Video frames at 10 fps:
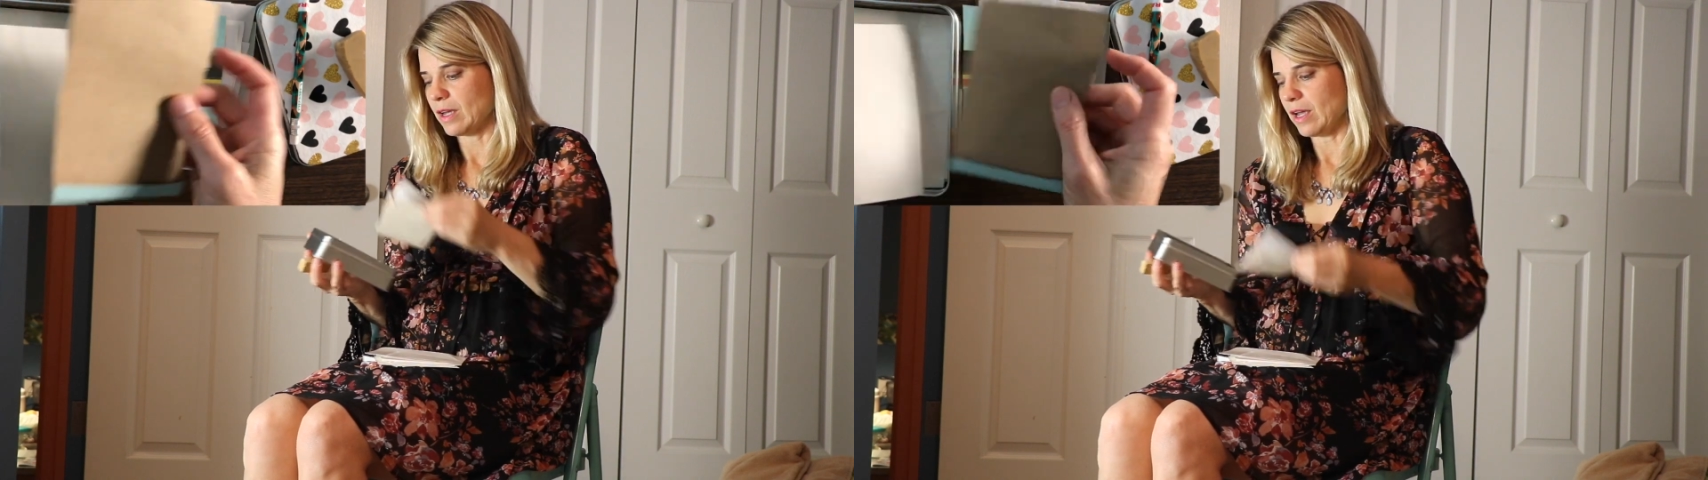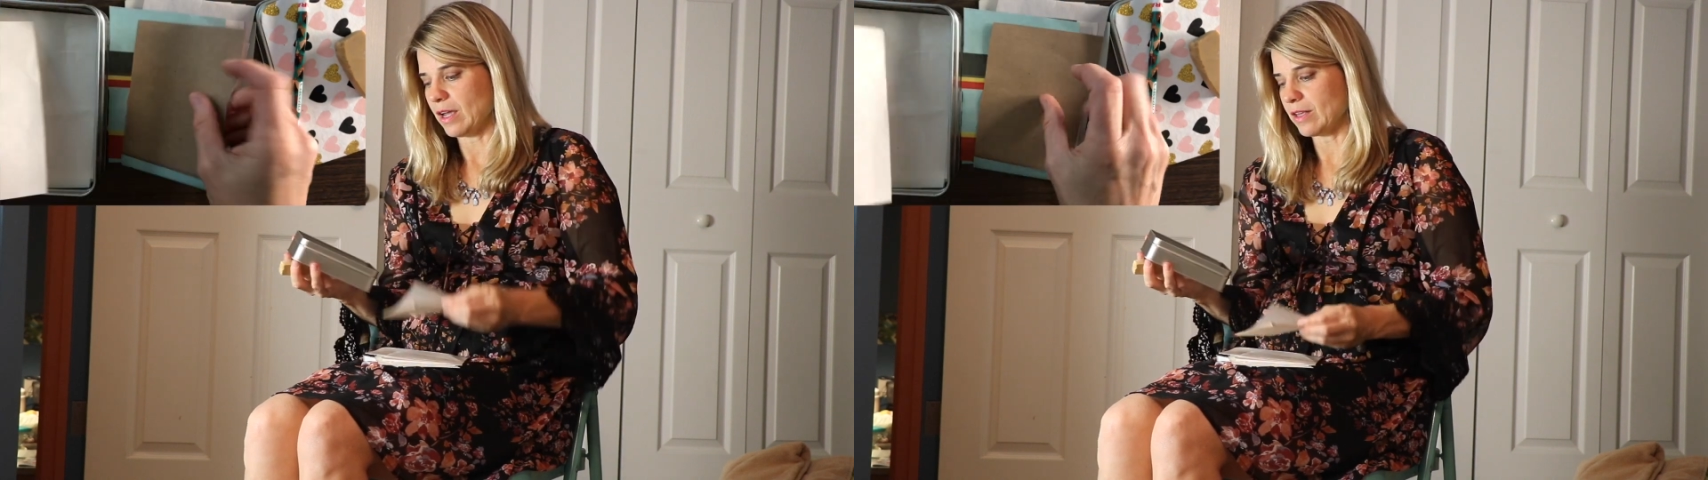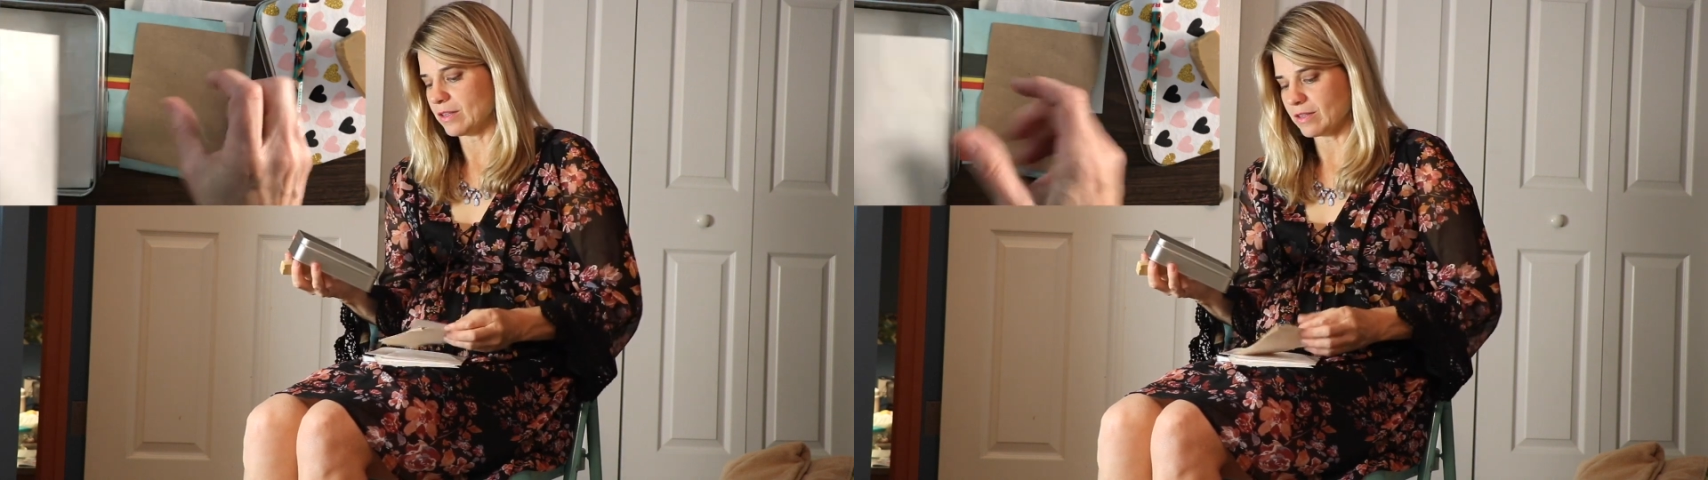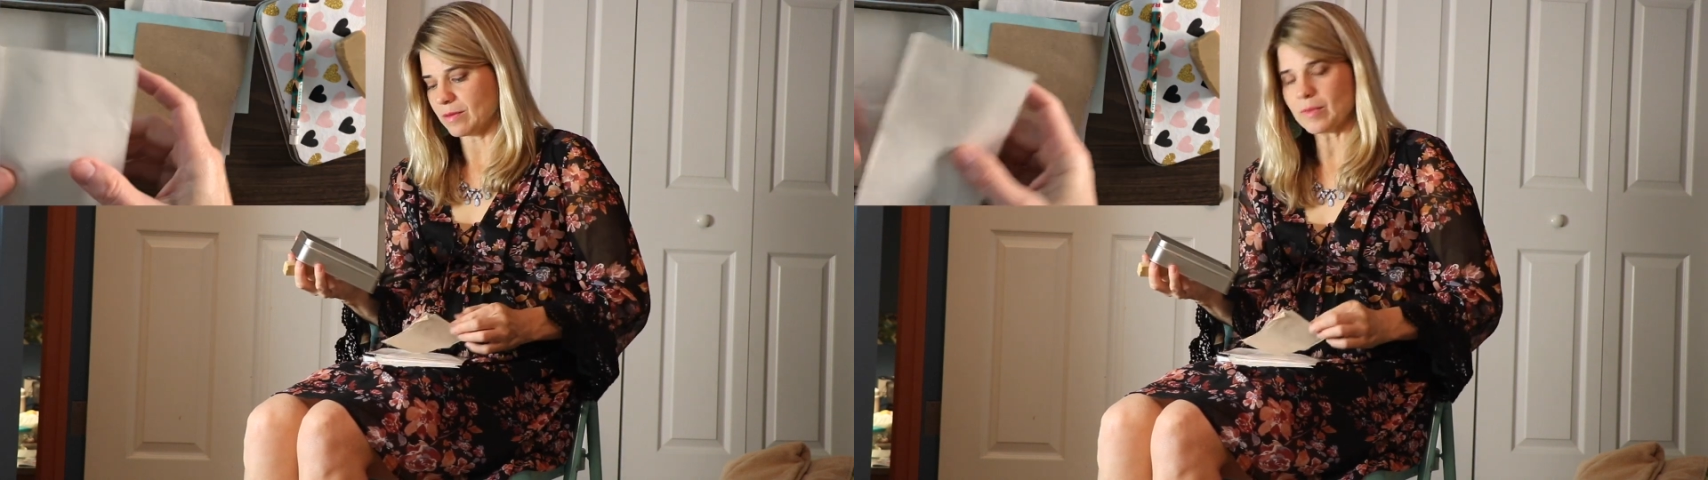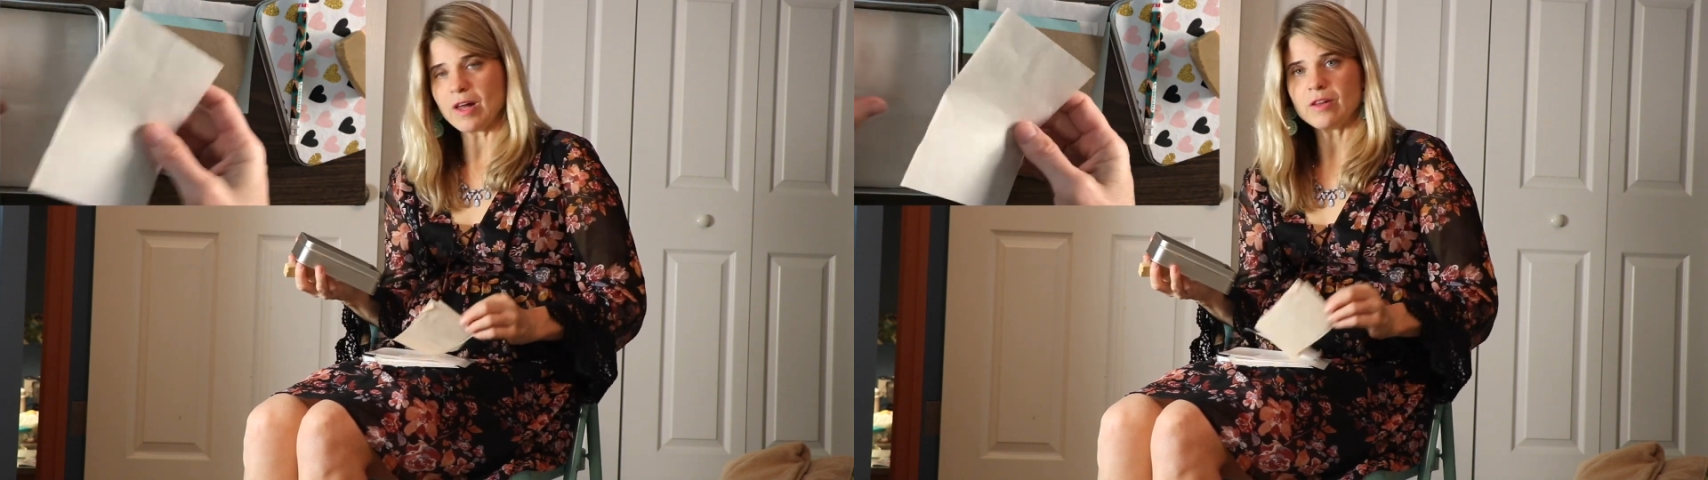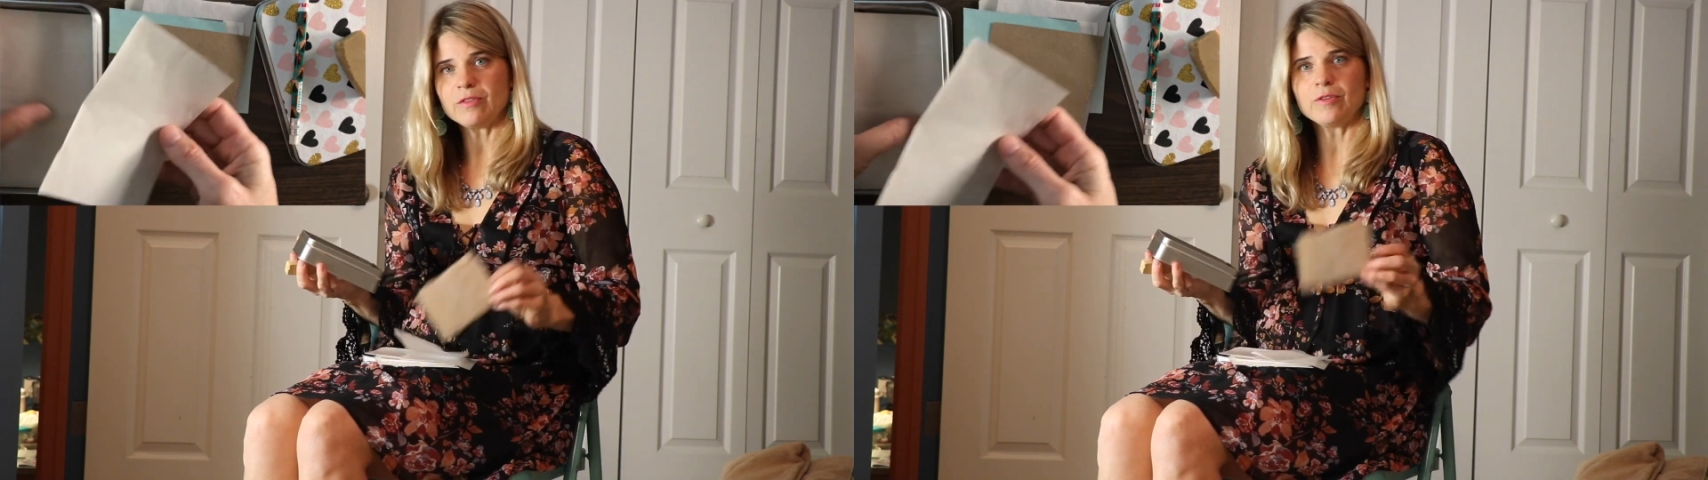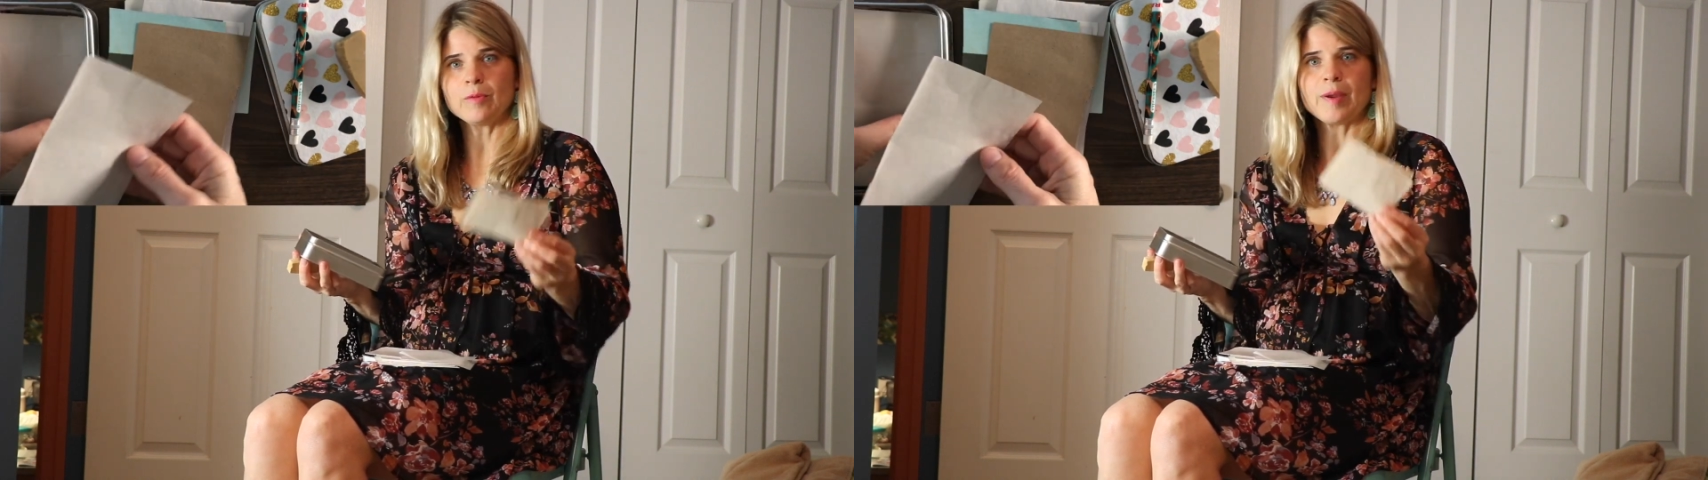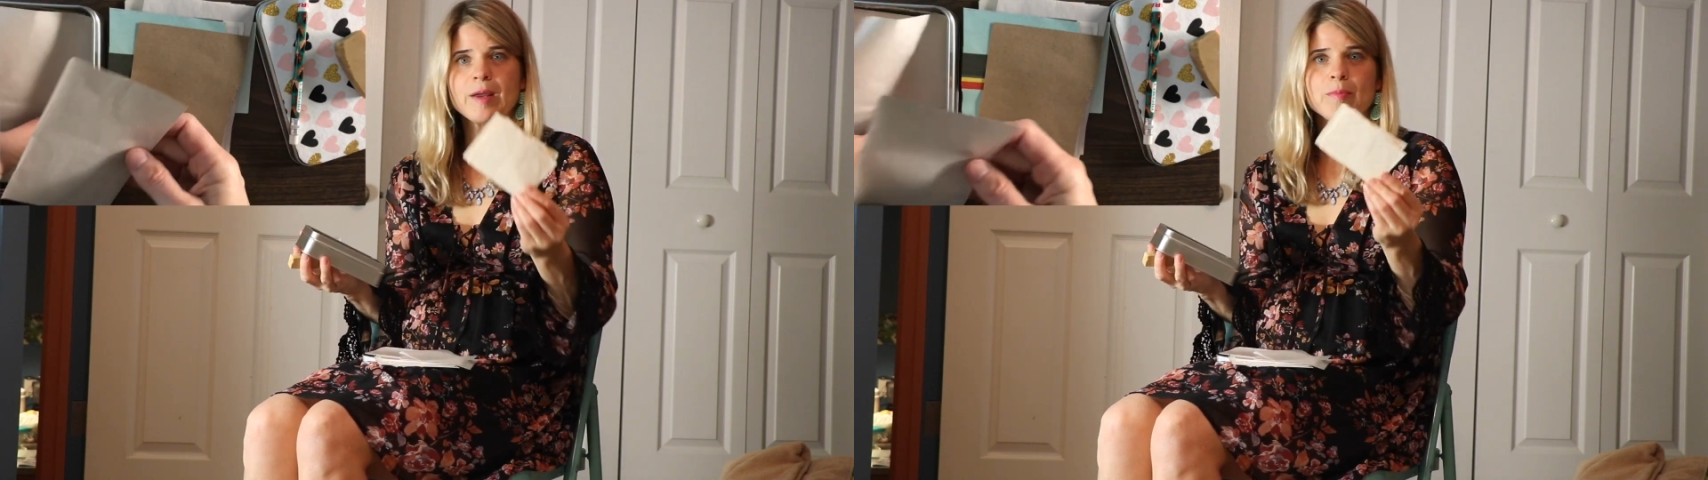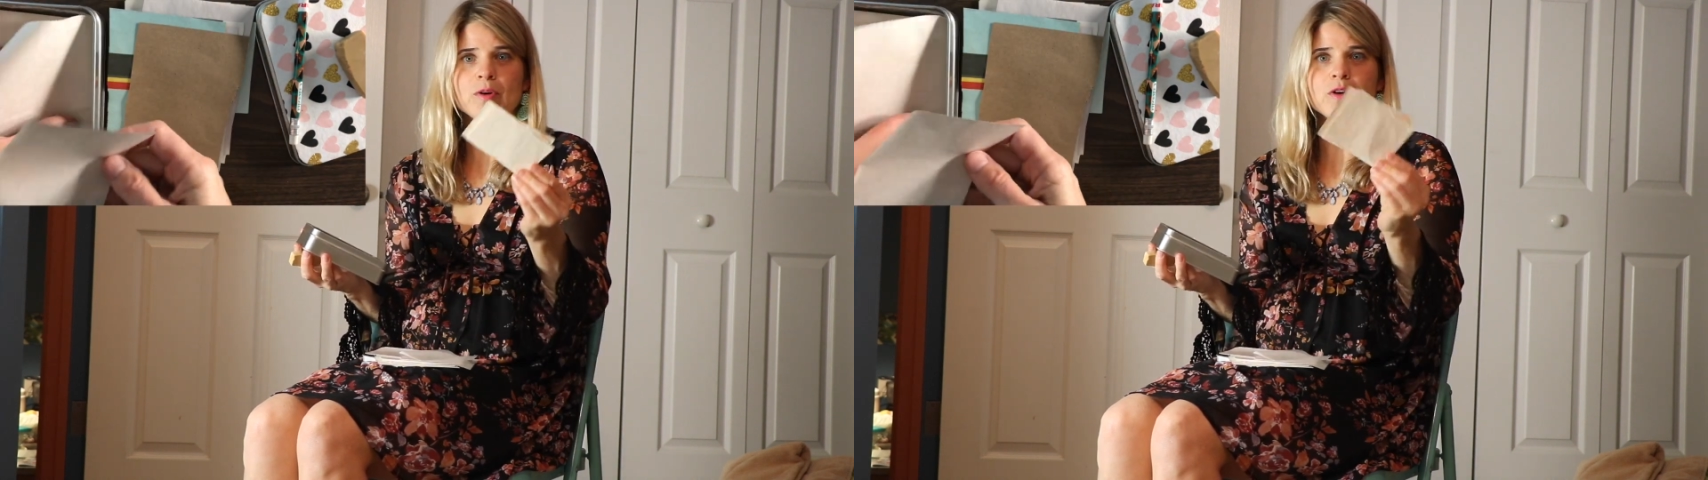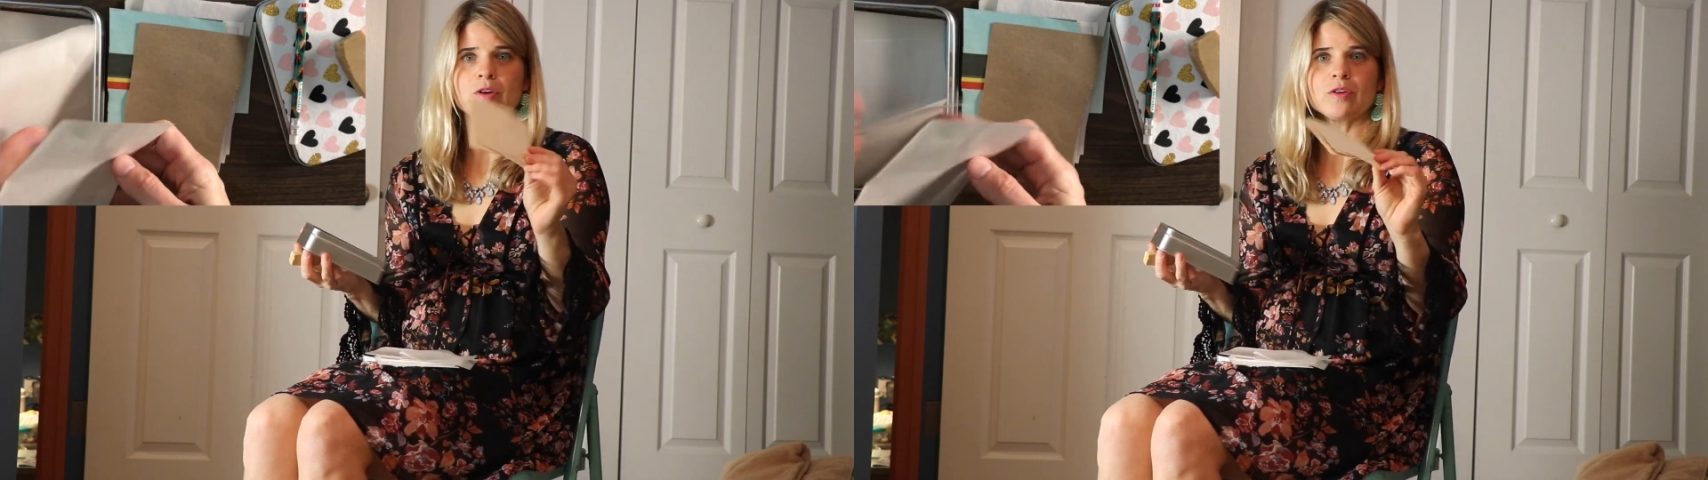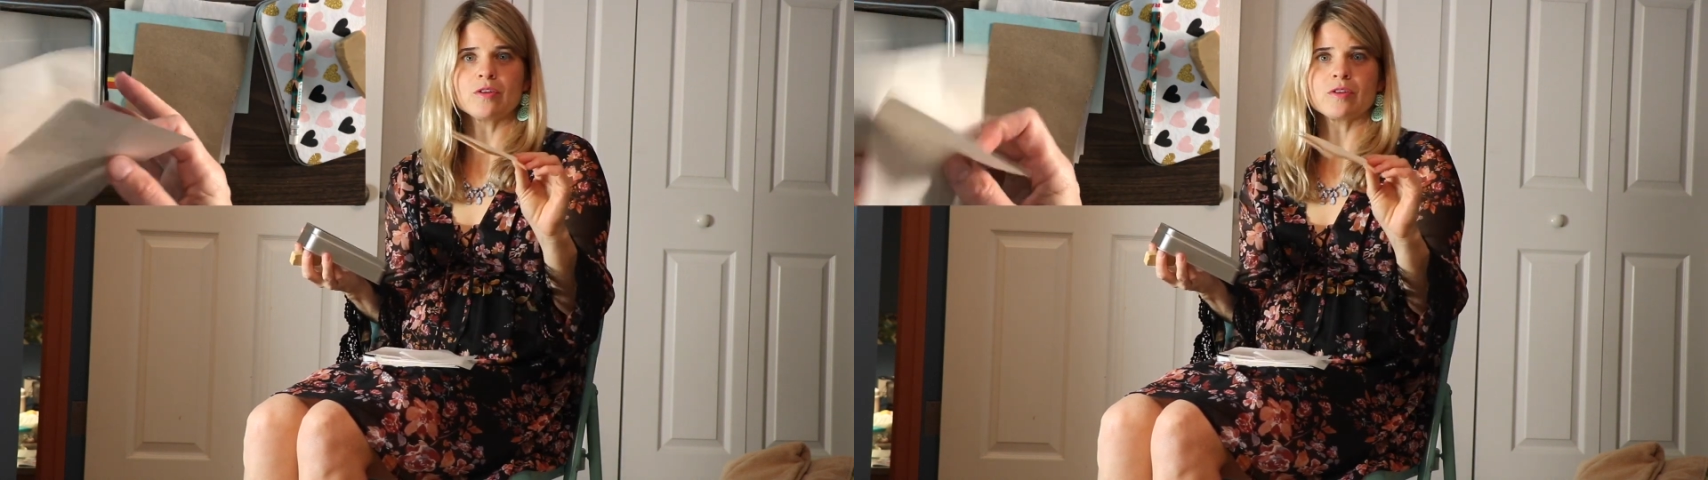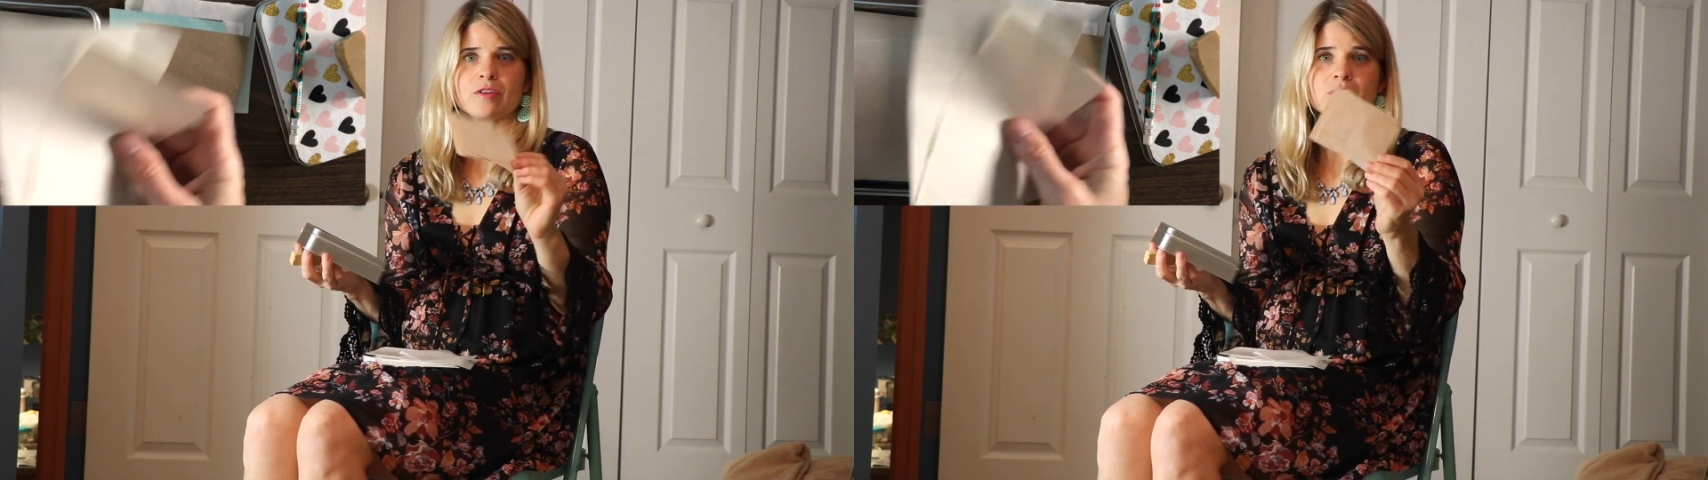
And some colorful papers,